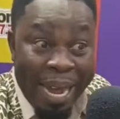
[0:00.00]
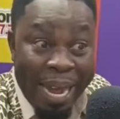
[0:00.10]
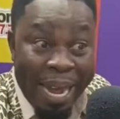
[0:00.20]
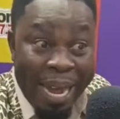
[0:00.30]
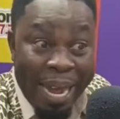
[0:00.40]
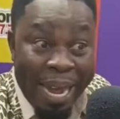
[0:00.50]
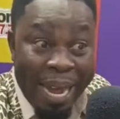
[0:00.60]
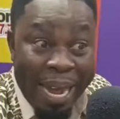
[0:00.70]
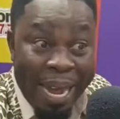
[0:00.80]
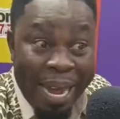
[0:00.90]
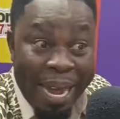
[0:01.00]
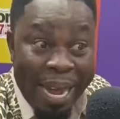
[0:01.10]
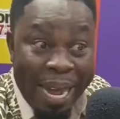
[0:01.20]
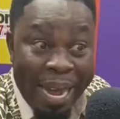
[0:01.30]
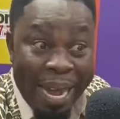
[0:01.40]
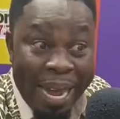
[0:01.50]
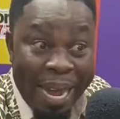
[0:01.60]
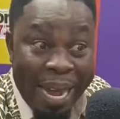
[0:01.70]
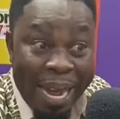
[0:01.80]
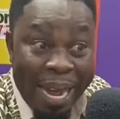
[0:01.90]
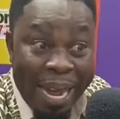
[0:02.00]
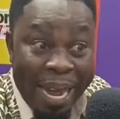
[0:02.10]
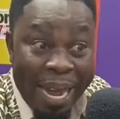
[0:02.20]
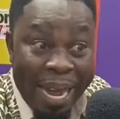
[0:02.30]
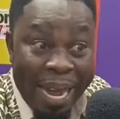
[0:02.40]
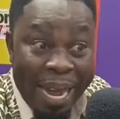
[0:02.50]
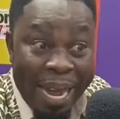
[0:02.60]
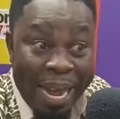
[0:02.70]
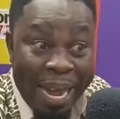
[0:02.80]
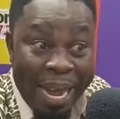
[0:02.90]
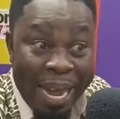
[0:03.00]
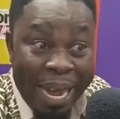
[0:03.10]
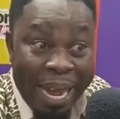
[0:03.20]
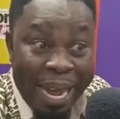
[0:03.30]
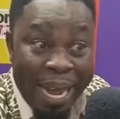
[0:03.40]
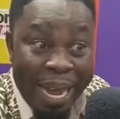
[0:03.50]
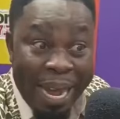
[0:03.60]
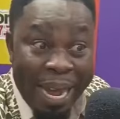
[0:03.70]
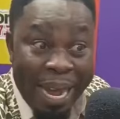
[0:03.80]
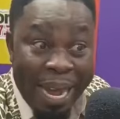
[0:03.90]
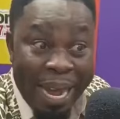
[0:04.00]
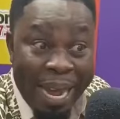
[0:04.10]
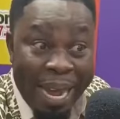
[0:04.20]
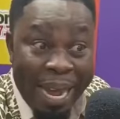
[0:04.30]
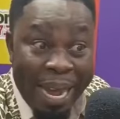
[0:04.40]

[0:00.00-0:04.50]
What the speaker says: This person isn't speaking.